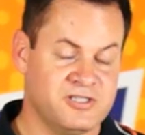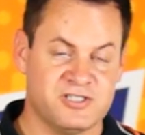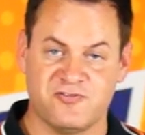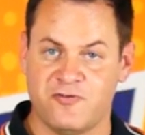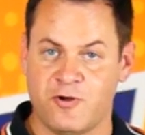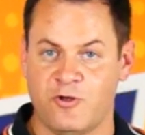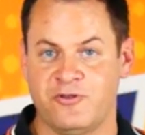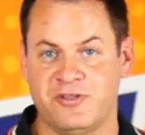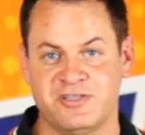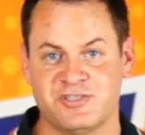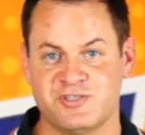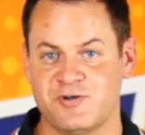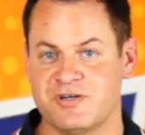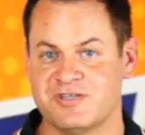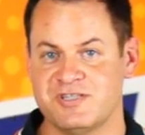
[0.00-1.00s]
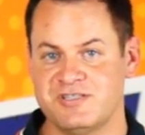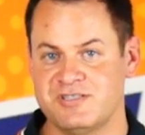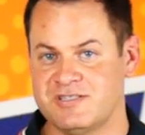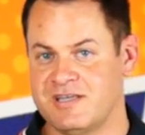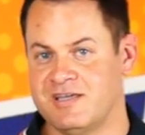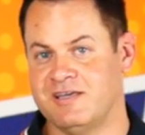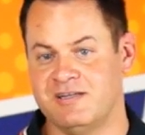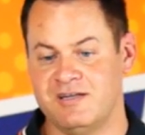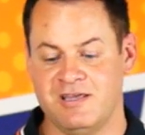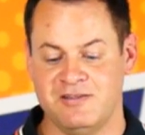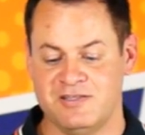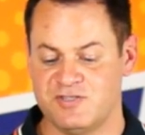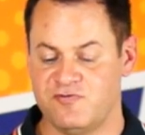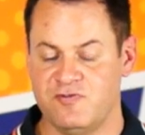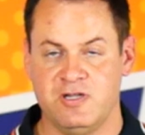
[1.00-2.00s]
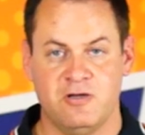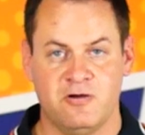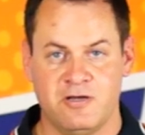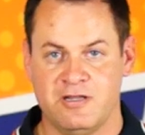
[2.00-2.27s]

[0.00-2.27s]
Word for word: just follow the instructions and this video,